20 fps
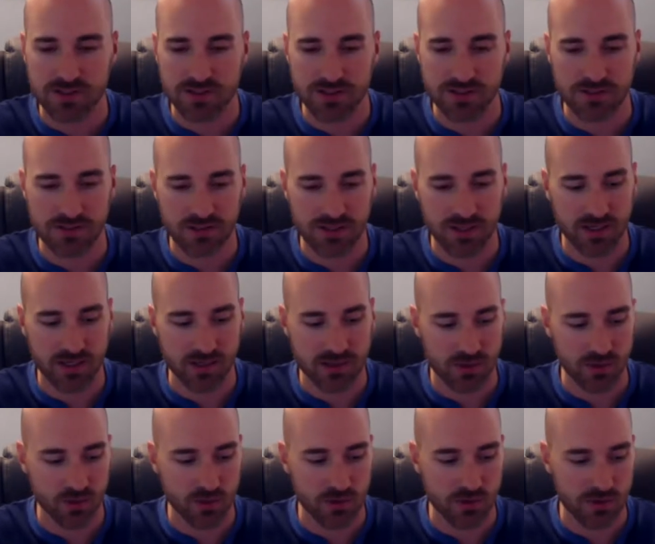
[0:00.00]
you just got to
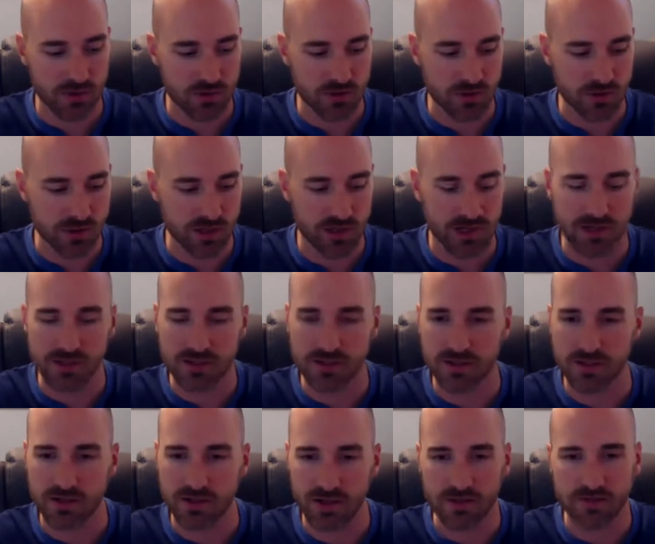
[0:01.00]
go with your kind of your
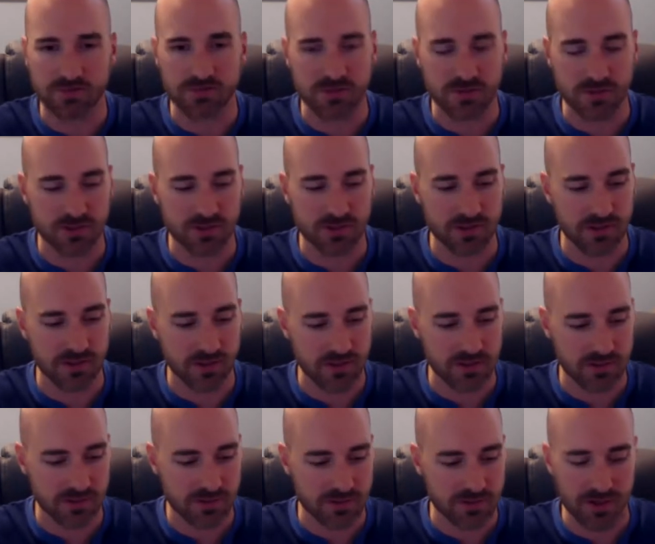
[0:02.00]
gut feeling on
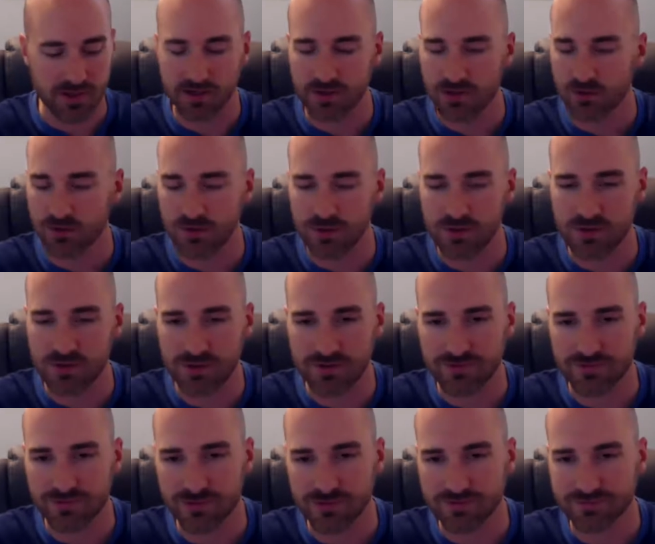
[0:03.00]
it. I don't know. What do you think,
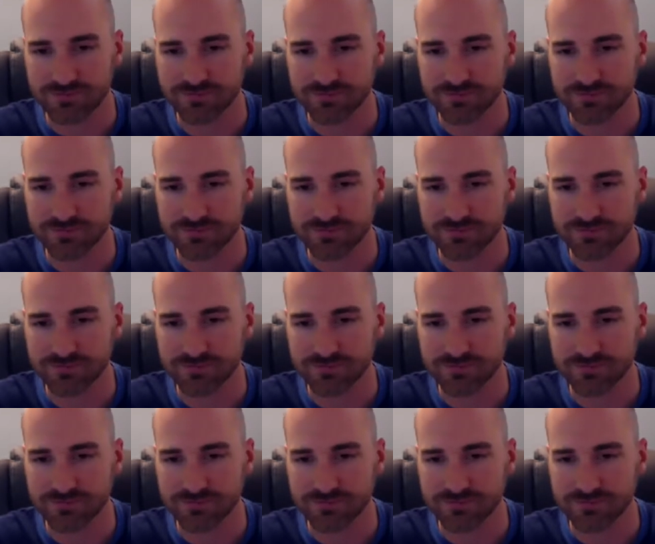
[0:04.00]
Phil?